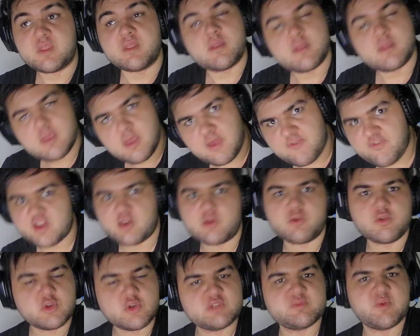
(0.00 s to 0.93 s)
if I
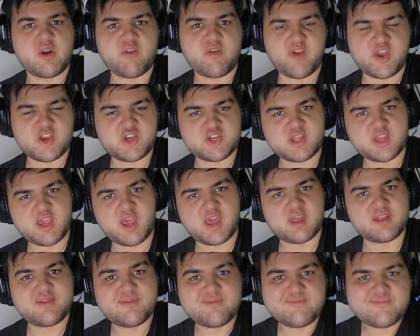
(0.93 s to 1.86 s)
don't lose motivation
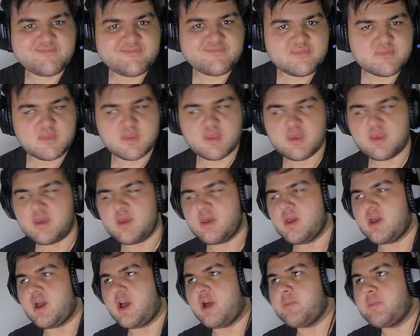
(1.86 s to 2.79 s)
again,
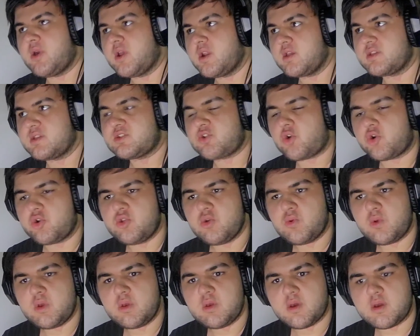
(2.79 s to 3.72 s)
I'm gonna start
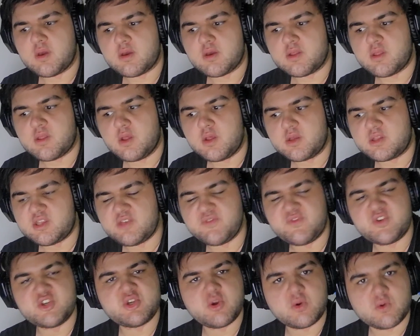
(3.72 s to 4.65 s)
doing TV
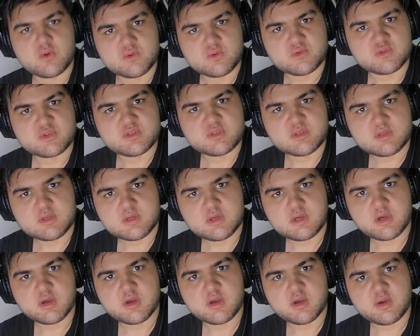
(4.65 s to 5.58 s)
shows,
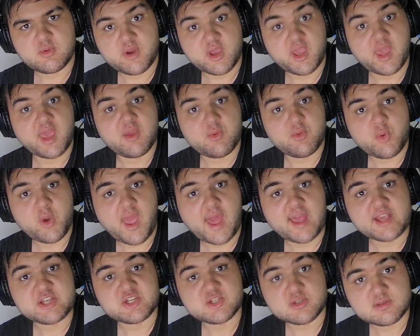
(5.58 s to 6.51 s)

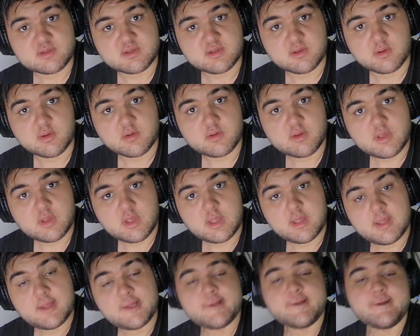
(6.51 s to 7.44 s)
reactions to.
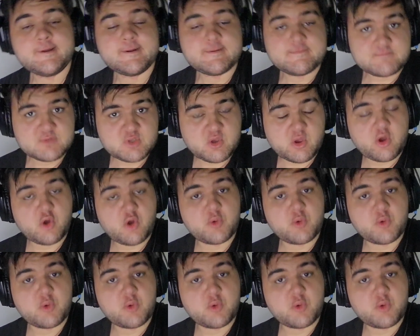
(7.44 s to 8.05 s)
So I hope